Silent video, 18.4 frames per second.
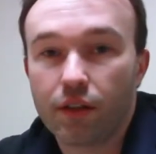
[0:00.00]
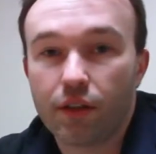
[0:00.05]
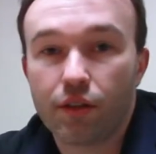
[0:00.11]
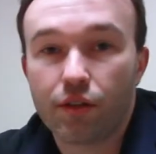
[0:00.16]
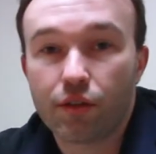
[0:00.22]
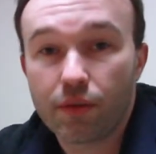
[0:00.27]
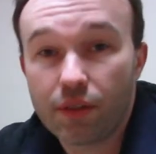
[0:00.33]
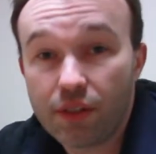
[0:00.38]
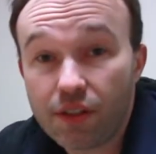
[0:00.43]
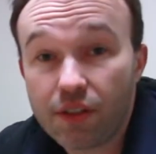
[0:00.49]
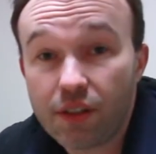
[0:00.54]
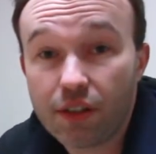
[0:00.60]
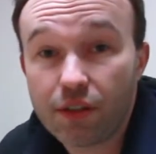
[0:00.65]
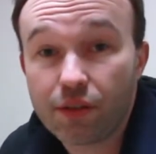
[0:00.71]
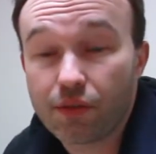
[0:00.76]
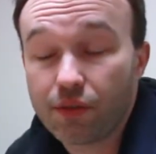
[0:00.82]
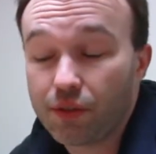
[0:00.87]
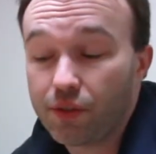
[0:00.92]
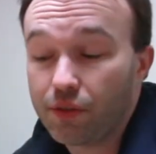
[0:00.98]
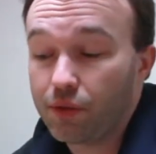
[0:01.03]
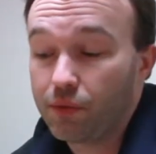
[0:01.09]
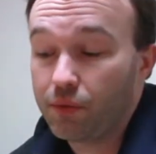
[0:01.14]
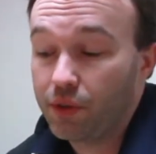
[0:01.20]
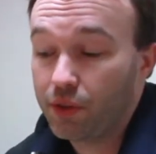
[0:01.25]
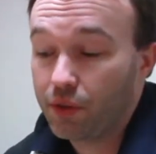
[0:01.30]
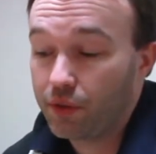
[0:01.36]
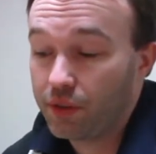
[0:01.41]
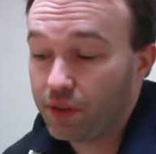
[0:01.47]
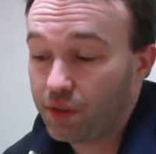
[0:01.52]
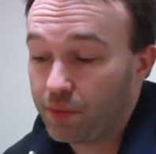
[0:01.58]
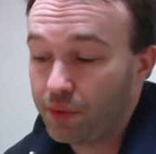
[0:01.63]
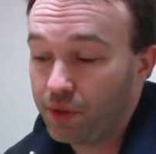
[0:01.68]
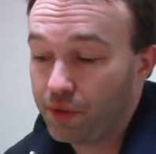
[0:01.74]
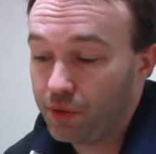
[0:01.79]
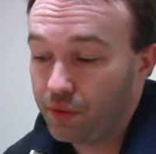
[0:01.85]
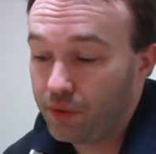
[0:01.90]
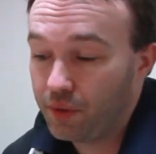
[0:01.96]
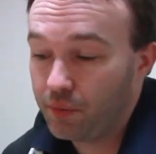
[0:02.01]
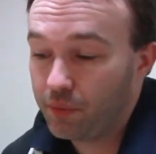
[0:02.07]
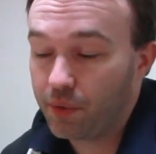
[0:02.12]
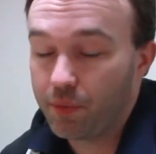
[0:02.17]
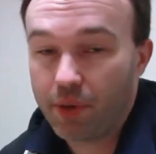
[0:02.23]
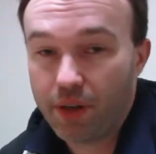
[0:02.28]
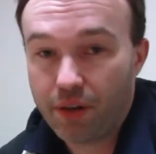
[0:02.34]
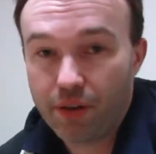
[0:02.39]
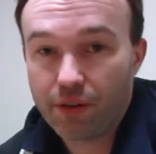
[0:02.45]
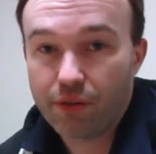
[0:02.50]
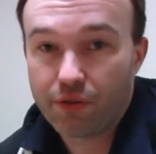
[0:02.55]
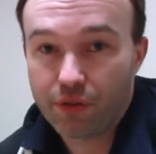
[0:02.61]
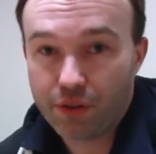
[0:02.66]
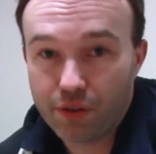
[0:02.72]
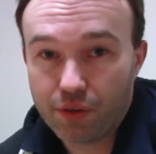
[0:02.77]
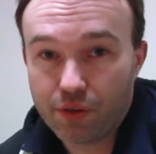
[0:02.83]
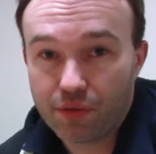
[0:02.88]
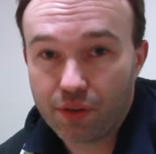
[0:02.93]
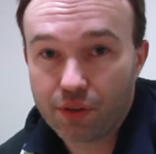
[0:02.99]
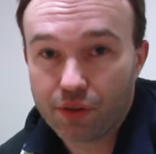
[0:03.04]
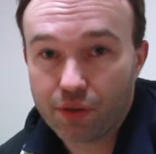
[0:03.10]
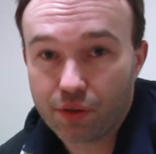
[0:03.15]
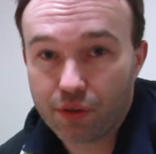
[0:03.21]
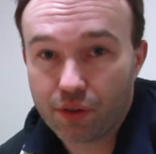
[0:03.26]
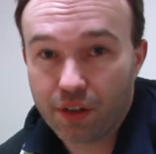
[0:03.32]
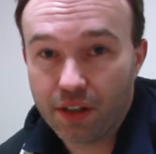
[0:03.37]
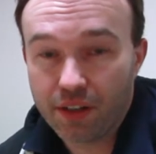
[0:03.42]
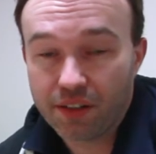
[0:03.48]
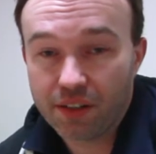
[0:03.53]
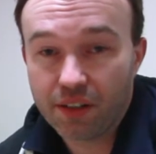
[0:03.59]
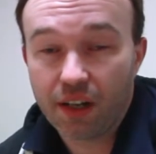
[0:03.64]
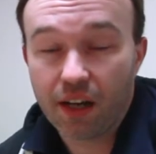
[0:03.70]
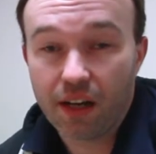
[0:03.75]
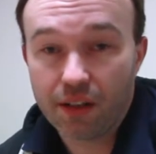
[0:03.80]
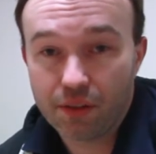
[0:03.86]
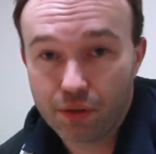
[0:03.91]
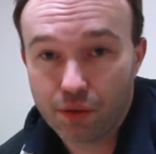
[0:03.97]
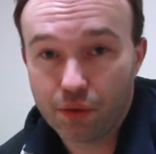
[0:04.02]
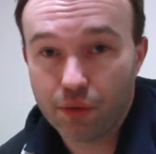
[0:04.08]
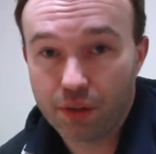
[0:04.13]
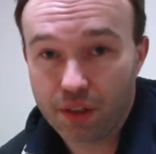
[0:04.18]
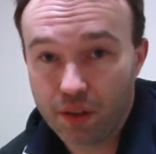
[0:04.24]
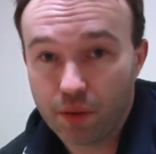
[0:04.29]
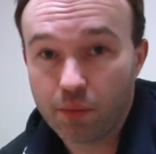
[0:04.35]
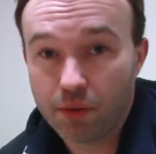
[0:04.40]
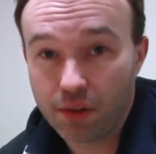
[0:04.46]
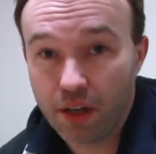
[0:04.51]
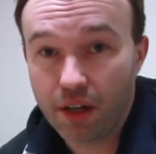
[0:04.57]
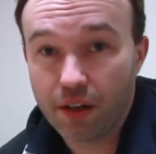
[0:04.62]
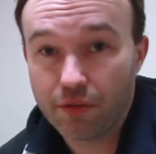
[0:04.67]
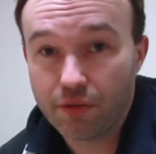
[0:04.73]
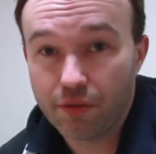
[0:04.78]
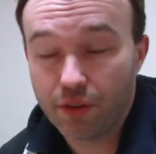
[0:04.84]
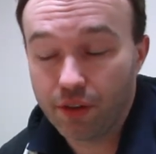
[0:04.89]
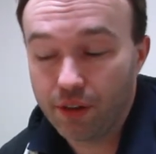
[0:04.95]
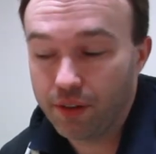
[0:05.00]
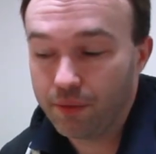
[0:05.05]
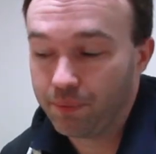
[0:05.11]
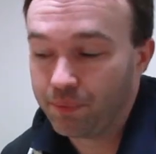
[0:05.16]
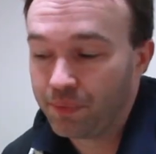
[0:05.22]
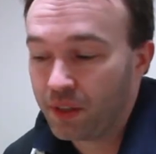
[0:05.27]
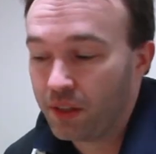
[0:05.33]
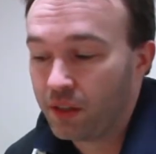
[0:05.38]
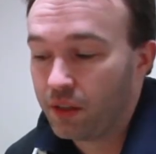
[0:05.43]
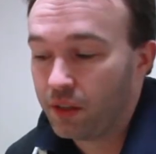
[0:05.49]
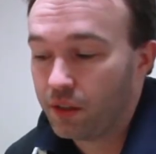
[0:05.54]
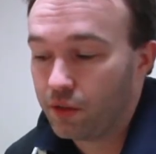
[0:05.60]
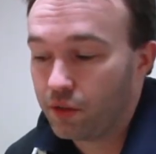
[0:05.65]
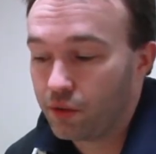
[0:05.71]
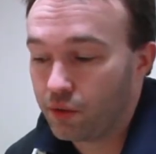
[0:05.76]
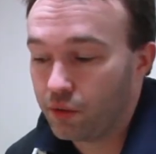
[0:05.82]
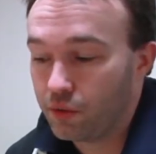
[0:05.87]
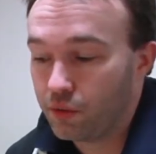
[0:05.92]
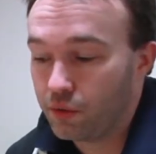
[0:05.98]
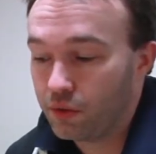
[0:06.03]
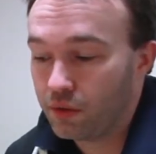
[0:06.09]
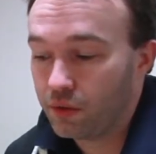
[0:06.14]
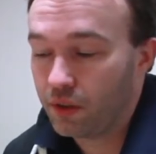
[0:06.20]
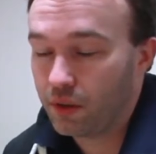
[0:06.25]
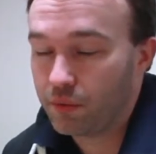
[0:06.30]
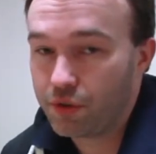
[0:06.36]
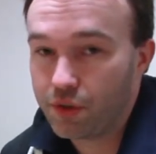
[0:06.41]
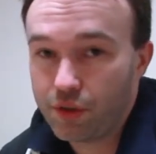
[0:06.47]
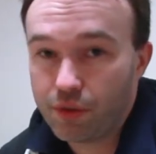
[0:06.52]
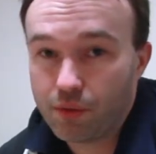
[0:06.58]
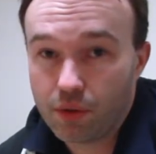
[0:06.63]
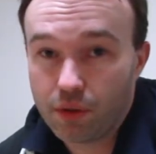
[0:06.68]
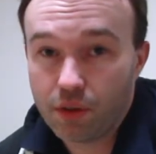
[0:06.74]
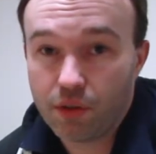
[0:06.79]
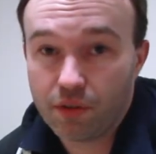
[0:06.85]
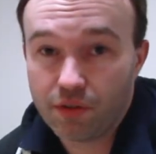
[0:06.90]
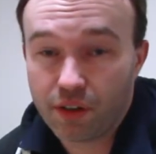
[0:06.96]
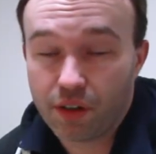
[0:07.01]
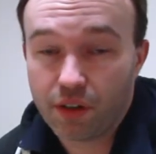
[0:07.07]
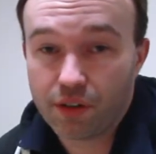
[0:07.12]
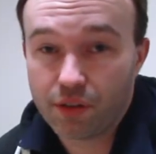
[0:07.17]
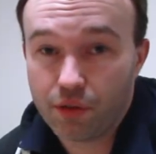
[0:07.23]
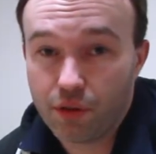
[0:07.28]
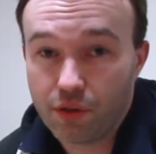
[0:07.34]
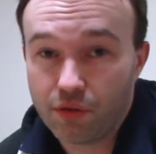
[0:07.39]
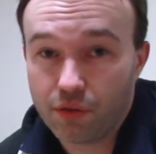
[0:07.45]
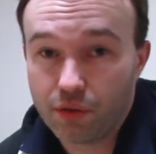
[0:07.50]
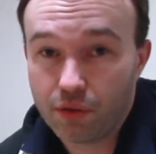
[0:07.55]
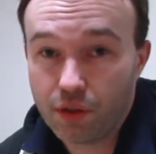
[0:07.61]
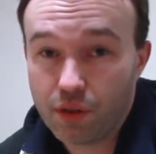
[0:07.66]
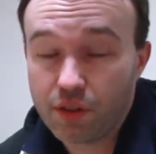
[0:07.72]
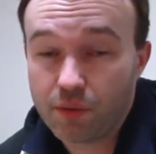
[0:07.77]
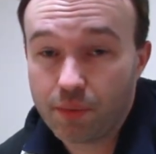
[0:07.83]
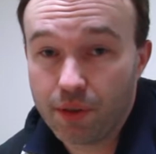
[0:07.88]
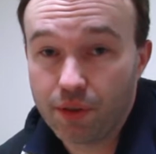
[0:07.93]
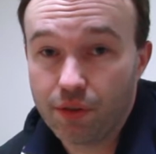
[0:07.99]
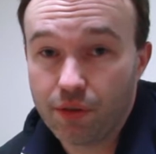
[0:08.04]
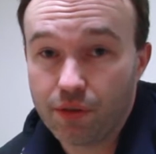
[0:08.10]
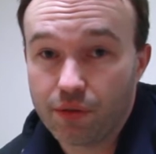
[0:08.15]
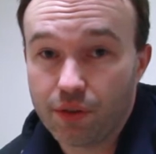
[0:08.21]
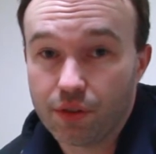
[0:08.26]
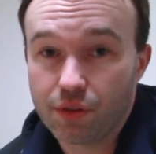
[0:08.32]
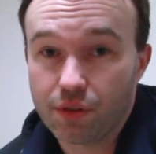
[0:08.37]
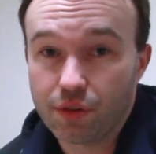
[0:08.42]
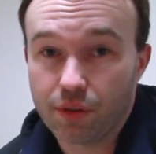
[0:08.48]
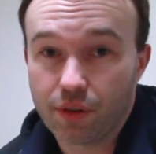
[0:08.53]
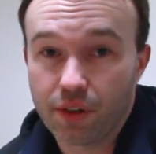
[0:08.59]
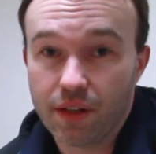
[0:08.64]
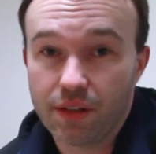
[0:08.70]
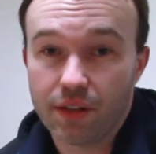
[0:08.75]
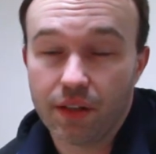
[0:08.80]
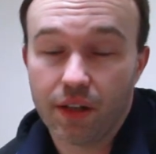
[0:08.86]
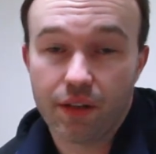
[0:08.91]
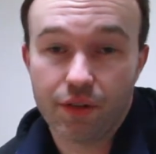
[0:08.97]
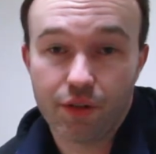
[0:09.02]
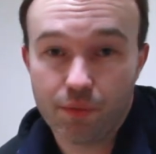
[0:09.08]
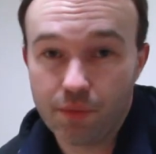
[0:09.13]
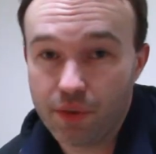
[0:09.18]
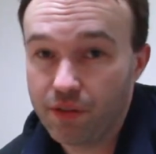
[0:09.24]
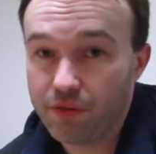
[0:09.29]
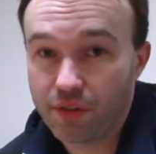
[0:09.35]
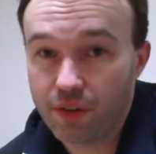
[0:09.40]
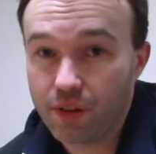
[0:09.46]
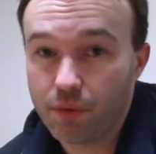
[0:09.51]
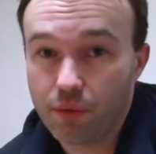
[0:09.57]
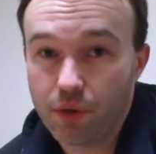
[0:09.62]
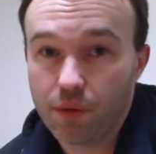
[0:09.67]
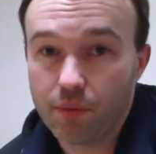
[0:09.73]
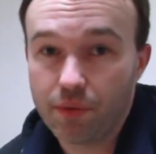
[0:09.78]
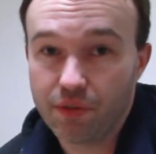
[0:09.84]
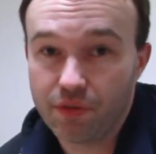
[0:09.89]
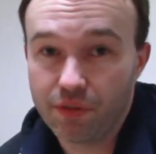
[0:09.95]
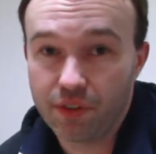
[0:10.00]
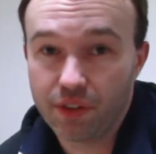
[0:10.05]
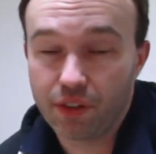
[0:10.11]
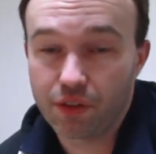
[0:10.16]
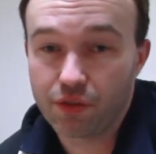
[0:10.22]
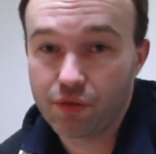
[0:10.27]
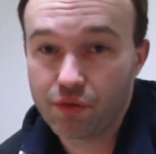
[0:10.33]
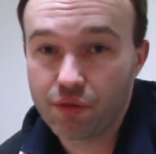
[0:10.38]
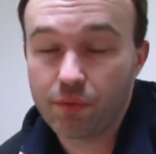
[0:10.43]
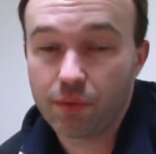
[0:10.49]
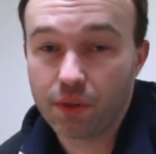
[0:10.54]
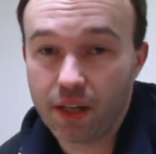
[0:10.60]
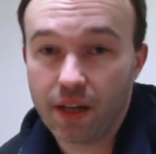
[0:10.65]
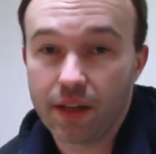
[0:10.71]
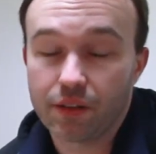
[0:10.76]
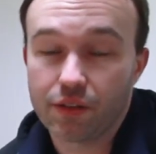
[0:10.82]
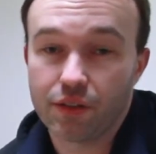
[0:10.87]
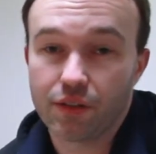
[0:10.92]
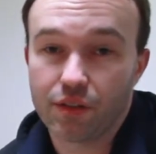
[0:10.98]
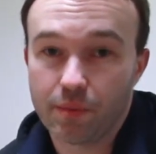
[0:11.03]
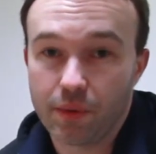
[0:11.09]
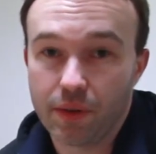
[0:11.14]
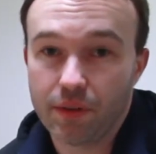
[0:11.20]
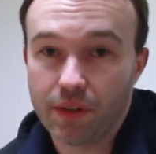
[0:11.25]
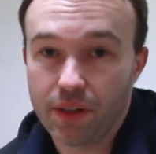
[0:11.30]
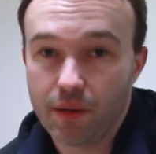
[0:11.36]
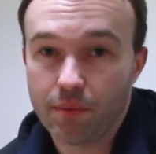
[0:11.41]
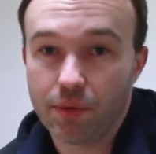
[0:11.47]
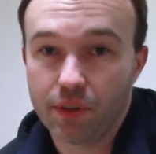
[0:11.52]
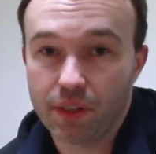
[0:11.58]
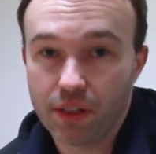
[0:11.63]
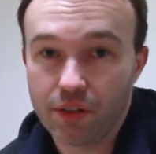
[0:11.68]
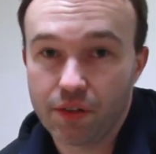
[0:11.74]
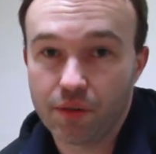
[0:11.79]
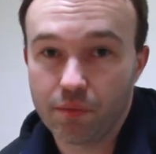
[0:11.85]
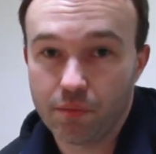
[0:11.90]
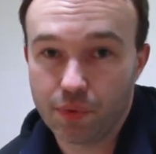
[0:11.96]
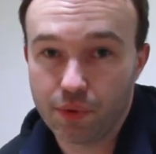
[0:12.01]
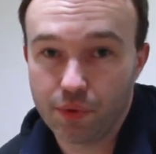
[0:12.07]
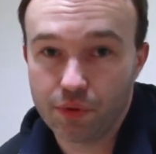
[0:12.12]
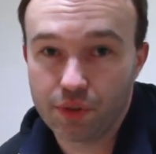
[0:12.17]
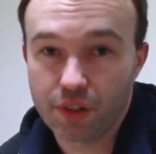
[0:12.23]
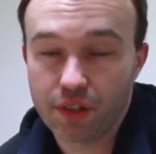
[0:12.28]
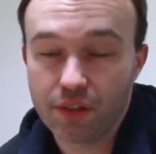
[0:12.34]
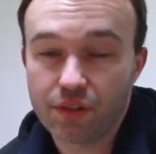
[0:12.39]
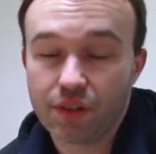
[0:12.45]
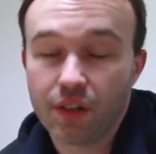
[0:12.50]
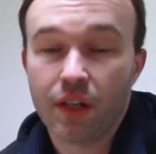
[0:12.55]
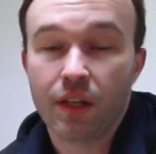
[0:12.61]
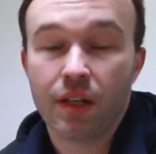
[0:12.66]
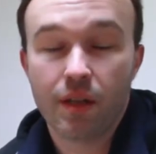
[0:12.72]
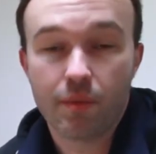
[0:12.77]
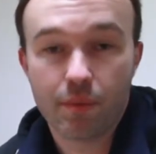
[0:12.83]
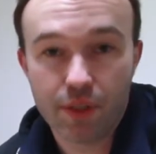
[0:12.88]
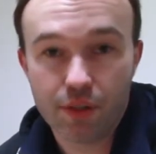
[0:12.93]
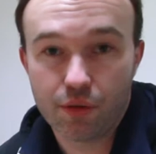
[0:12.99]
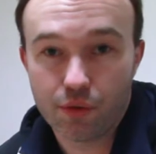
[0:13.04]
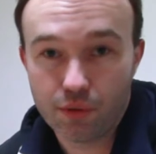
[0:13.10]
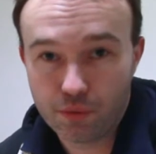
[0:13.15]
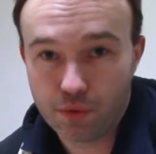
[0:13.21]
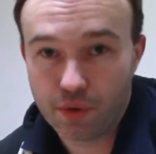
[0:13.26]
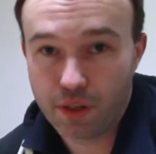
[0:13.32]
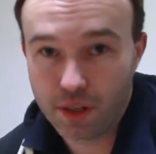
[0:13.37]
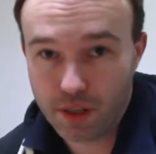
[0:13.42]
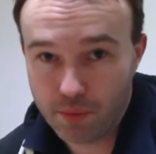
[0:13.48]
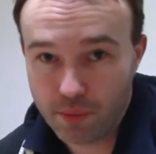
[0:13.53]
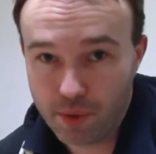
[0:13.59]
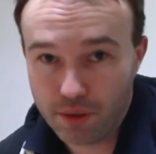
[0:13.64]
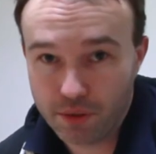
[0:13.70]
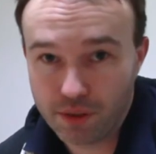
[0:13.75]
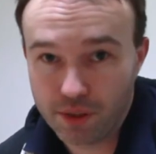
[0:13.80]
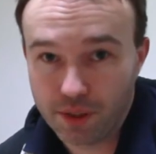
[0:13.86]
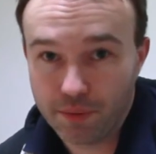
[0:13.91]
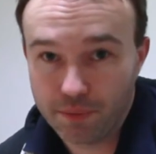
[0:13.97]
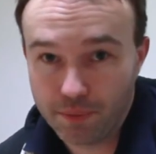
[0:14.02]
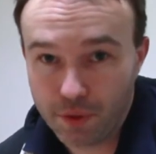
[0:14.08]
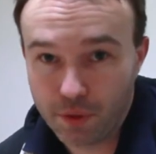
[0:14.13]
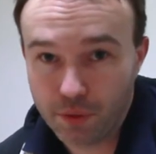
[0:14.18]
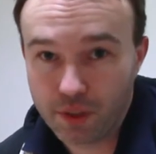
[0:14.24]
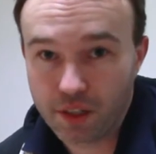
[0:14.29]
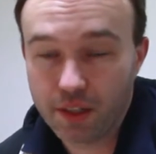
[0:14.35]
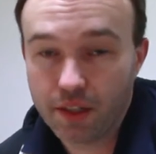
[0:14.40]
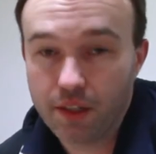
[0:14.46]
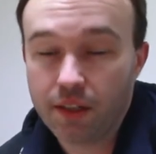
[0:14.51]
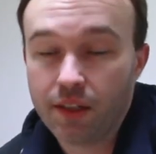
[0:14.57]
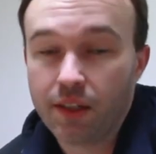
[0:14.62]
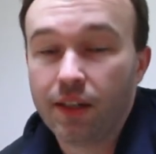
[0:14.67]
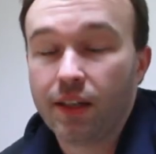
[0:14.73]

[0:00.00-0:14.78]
So in today's video, we're going to be doing preparing for universal credit and who can apply for it. So I'm sure you all have heard an awful lot about universal credit, and you may very well be feeling extremely anxious about the application process, but don't worry about it, okay?